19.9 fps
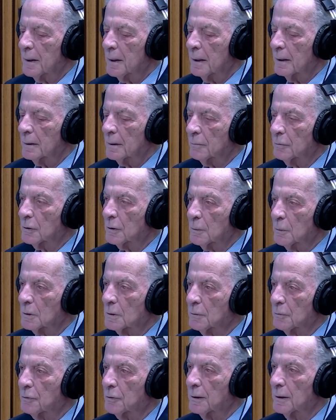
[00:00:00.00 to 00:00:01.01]
And therefore, there
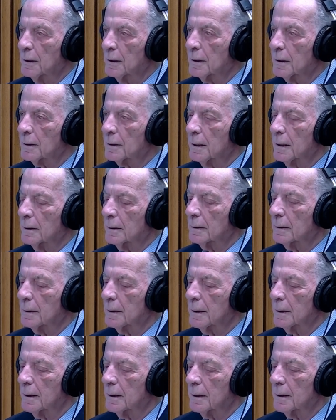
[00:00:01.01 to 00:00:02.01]
was a feeling that
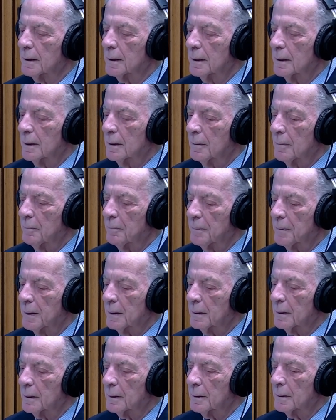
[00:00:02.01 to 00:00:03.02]
uh,
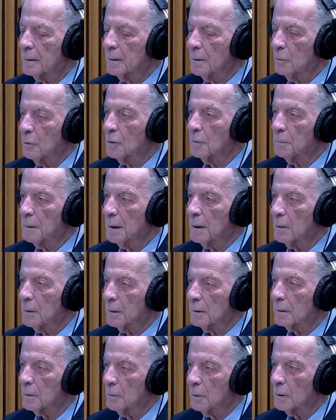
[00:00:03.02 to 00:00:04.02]
uh, there would be a
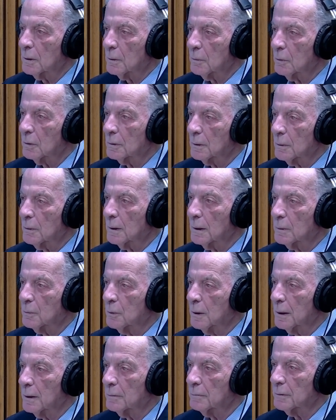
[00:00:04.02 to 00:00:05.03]
quote unquote a red
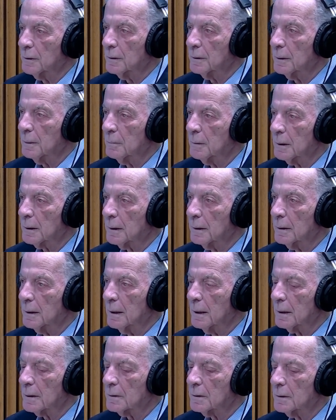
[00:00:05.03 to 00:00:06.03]
wave in the American
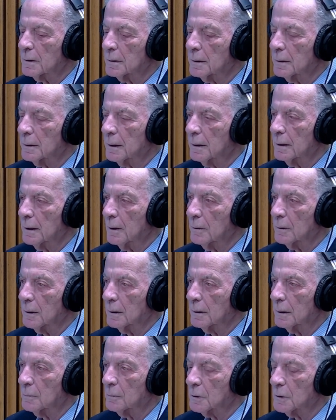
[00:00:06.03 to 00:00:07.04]
elections. It turned out
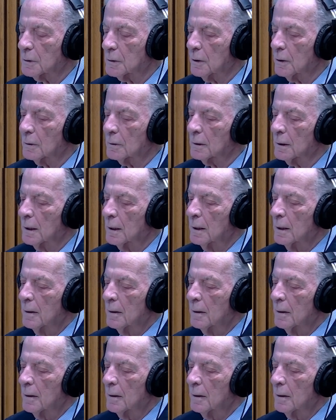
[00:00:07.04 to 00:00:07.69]
that it was not.